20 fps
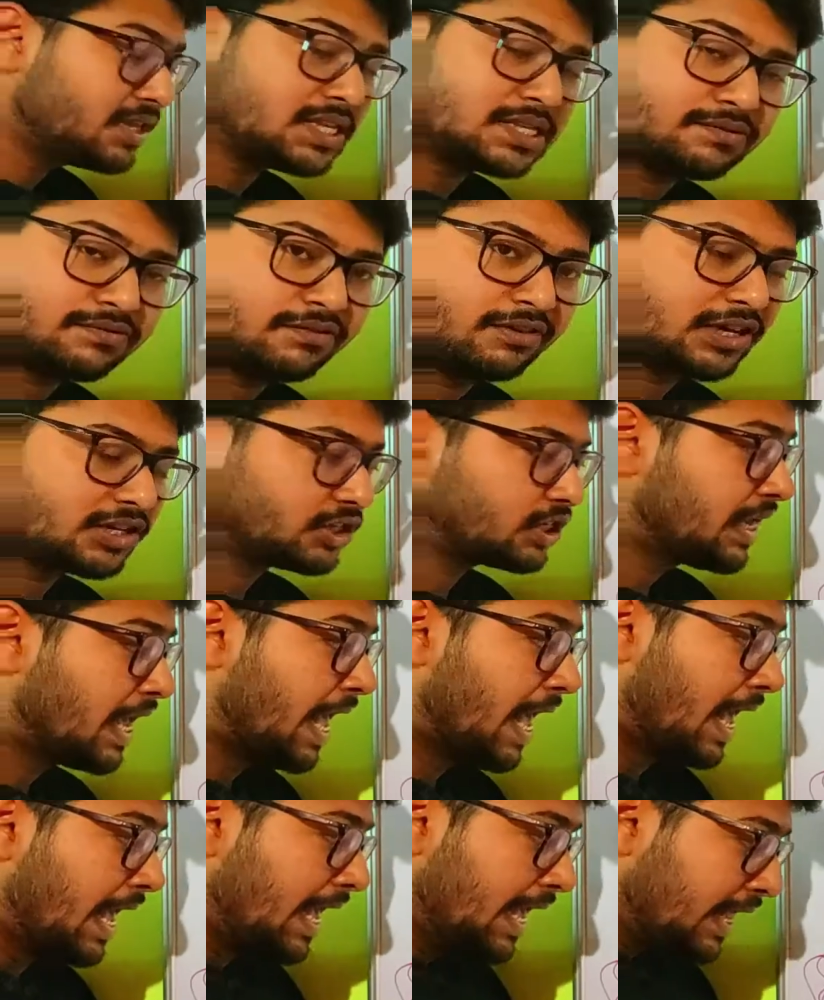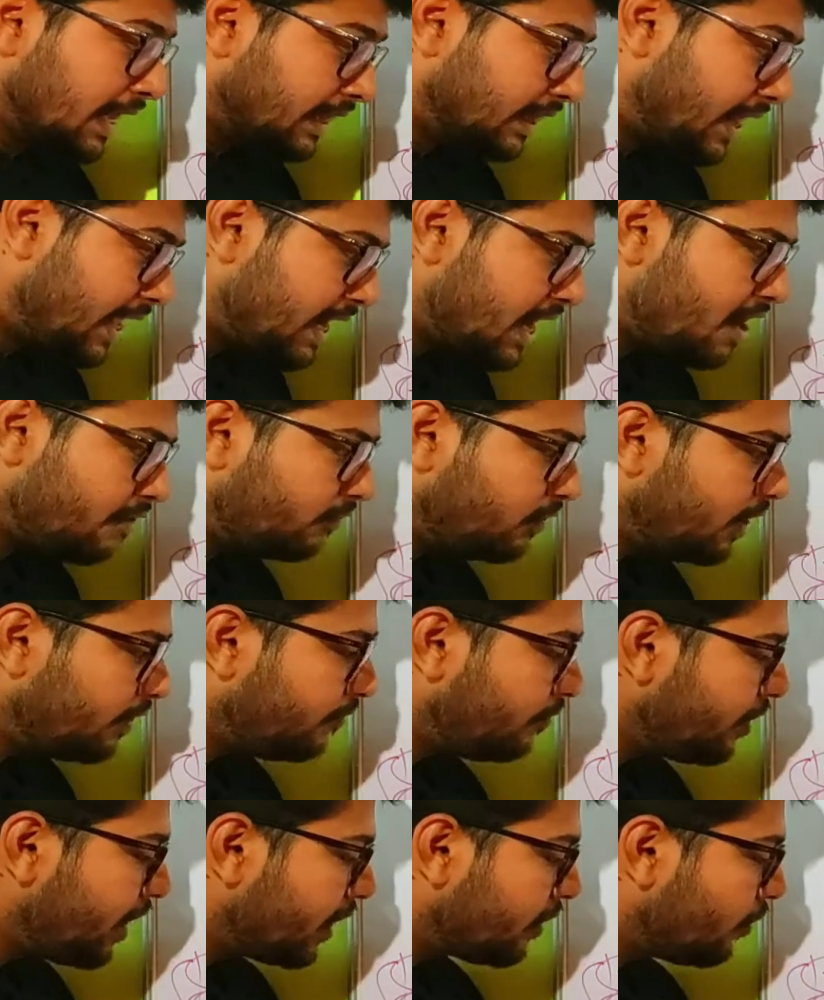this first. Then after
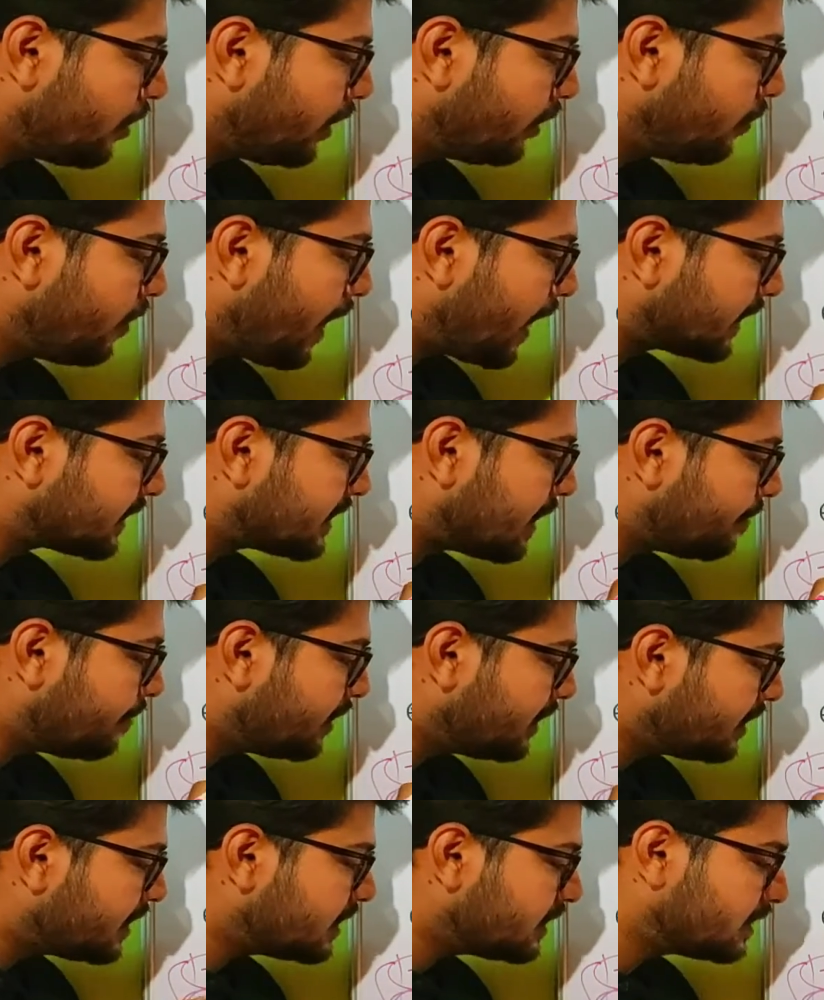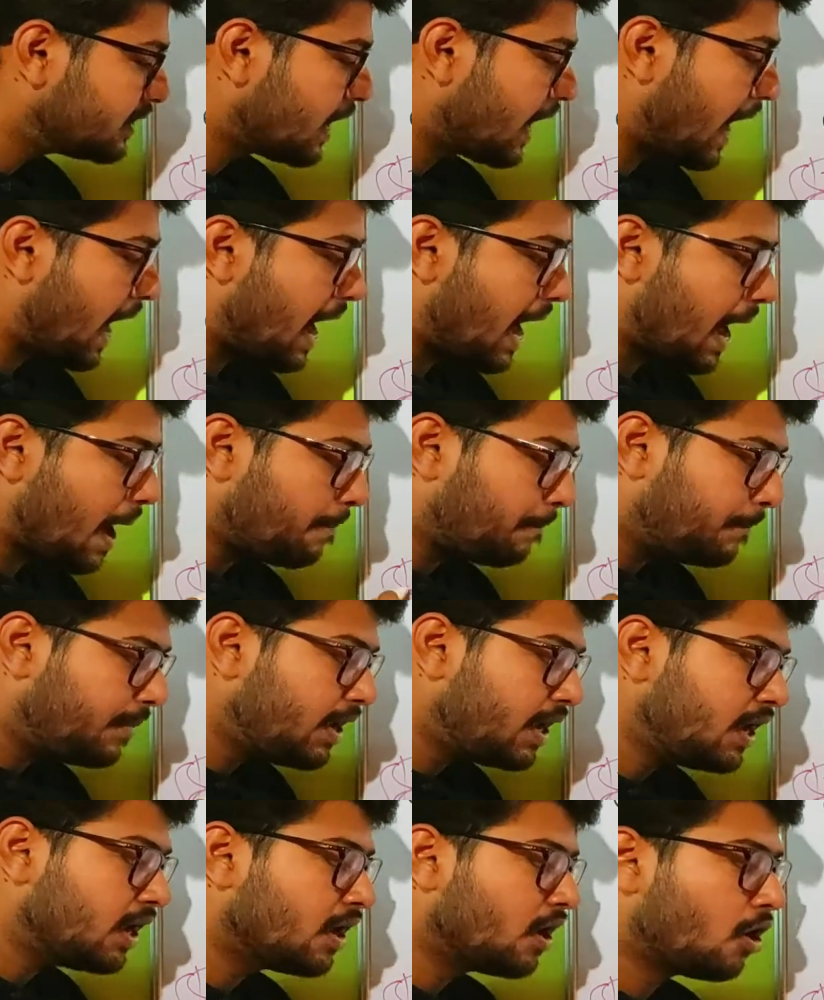we are going to examine this
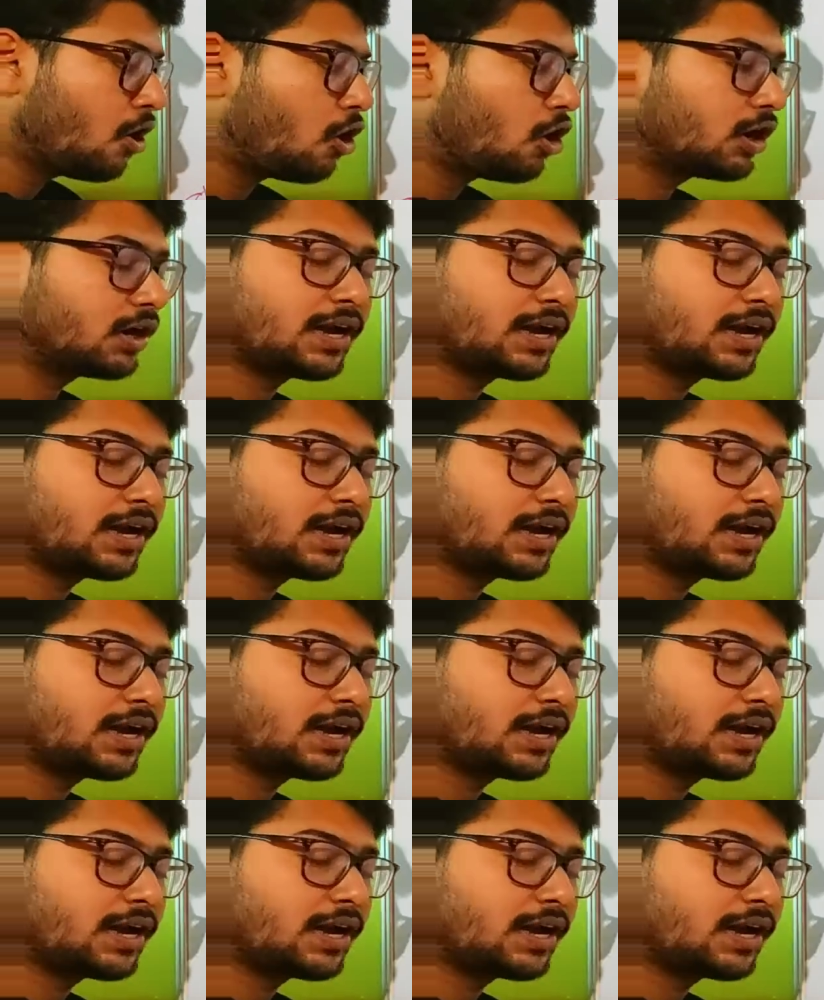epi or